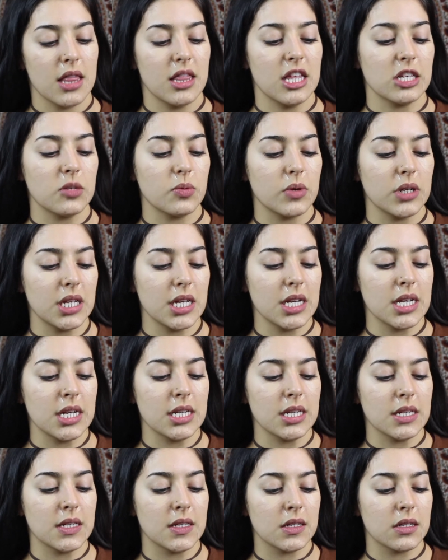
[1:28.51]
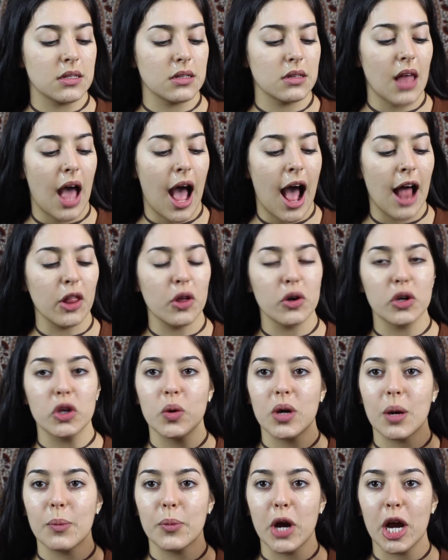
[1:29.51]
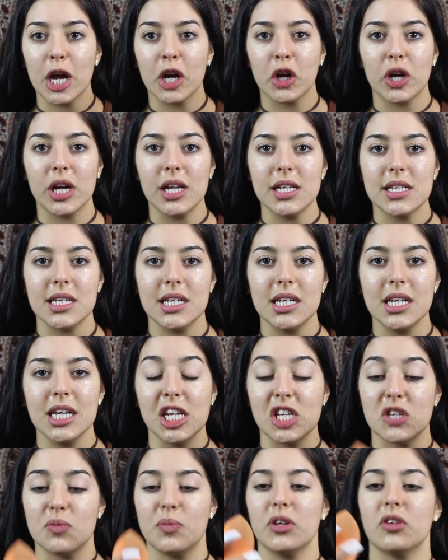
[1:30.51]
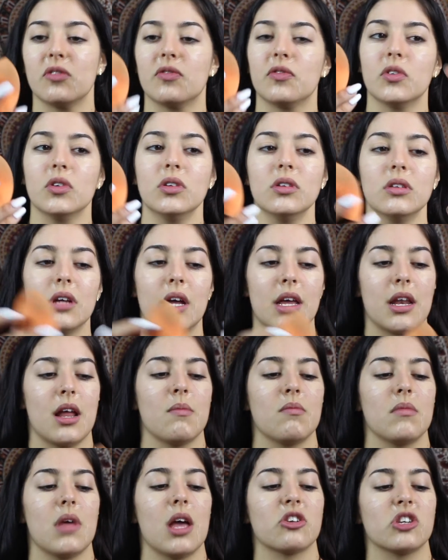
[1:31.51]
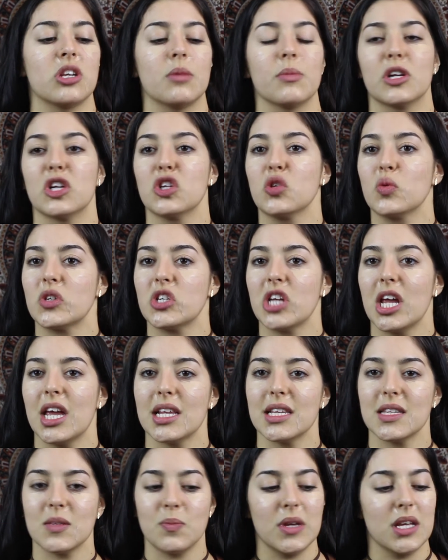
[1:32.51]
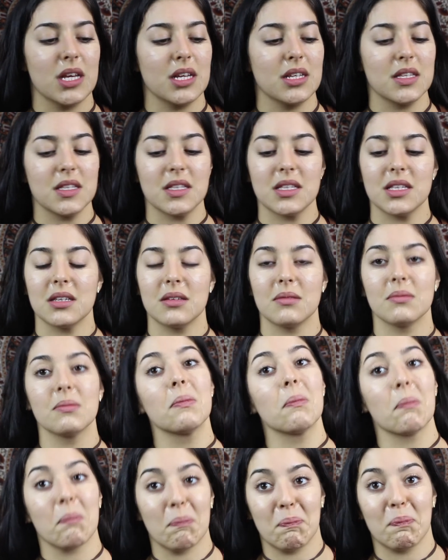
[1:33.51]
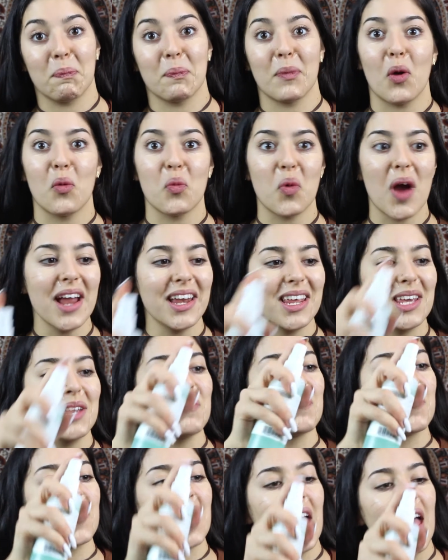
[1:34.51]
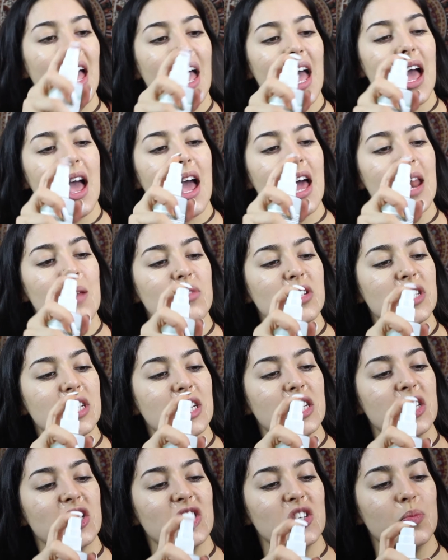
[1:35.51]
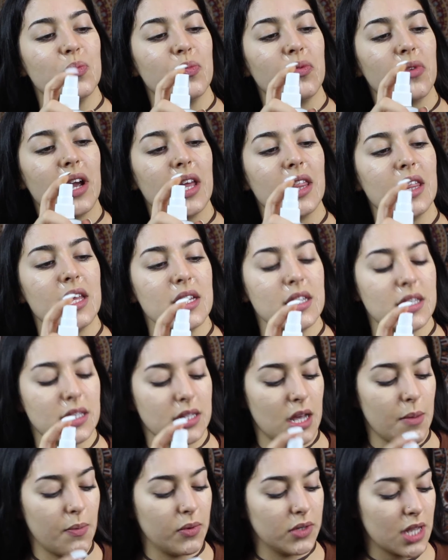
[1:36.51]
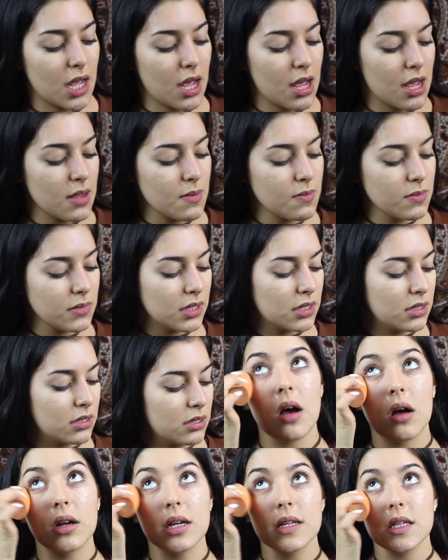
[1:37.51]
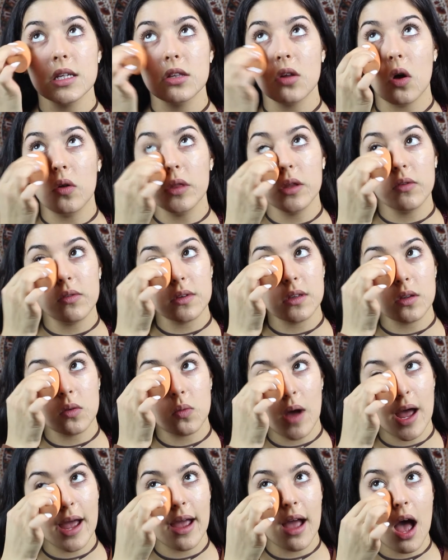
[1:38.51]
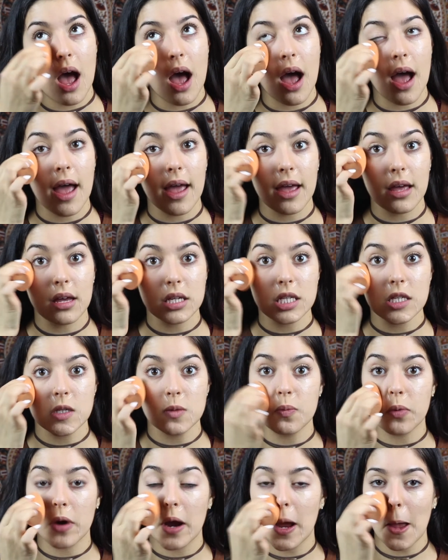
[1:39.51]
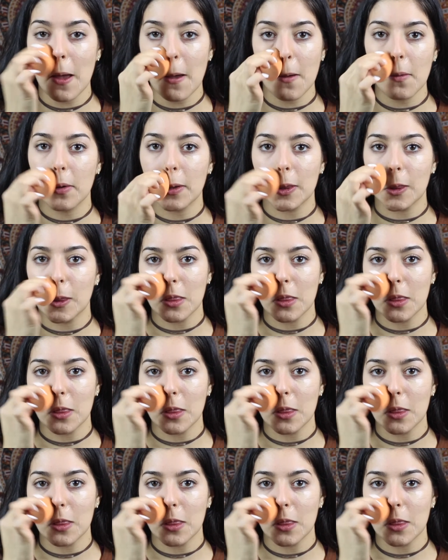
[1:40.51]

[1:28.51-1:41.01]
This one is the aloe, cucumber, and green tea. It's beautiful. And I'm gonna switch hands because, righty. I'm just gonna spray this a couple times. Honestly, the only reason why I spray it with